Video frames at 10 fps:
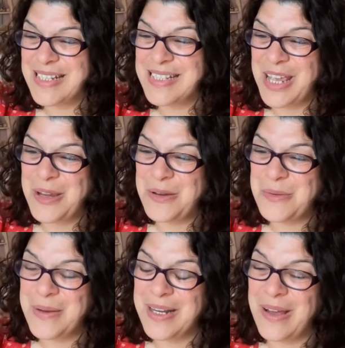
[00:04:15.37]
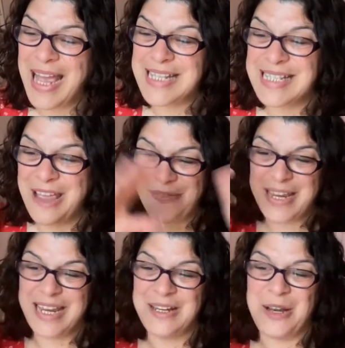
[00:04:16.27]
So when, as
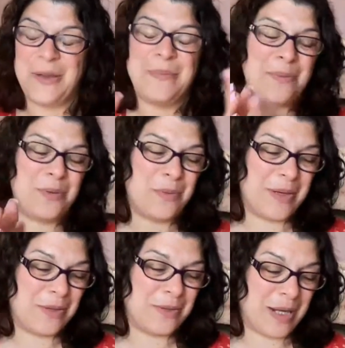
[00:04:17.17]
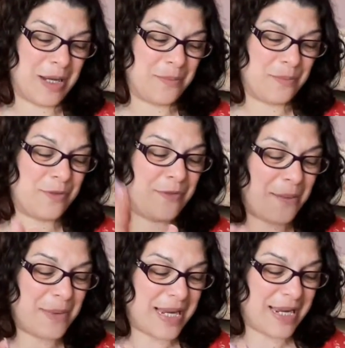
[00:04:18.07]
Effie, you know, people will
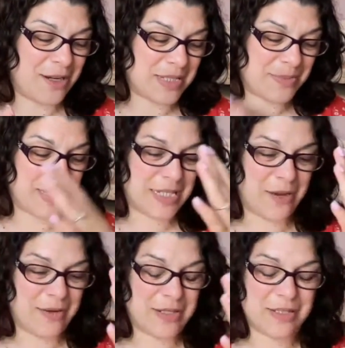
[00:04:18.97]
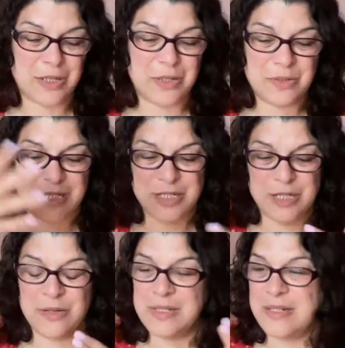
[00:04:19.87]
refer me and ask me to go and consult and
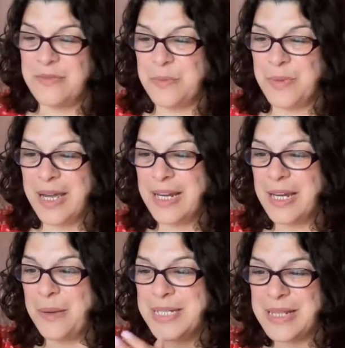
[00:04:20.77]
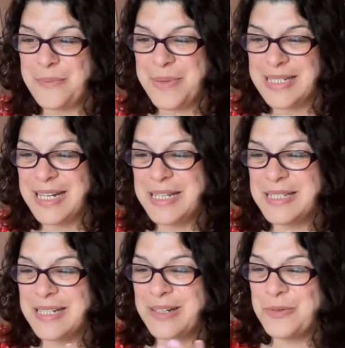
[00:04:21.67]
do lots of different work and come into their
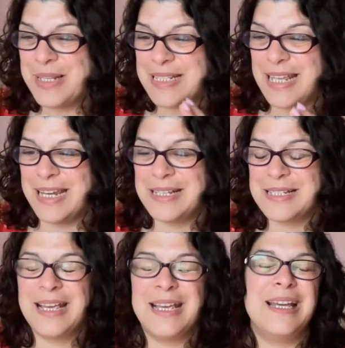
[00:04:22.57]
business and all these things.